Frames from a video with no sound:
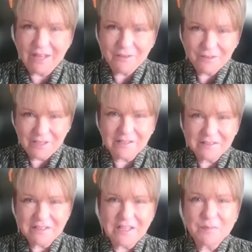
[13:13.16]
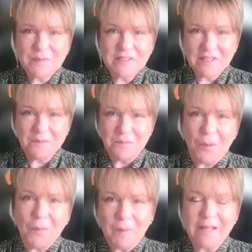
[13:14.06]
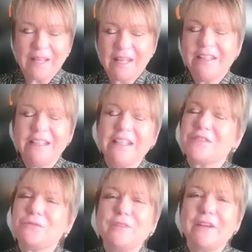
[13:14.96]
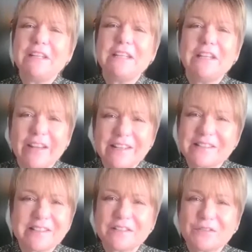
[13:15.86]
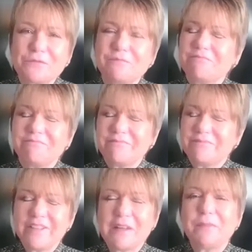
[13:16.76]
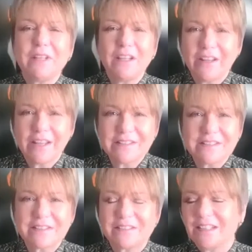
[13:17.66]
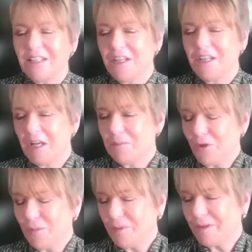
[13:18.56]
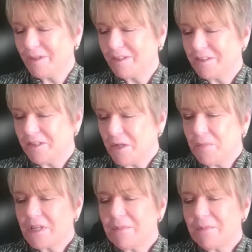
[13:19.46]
how things need to be done properly. I think it's all very nice. It's all very polite and proper. Well,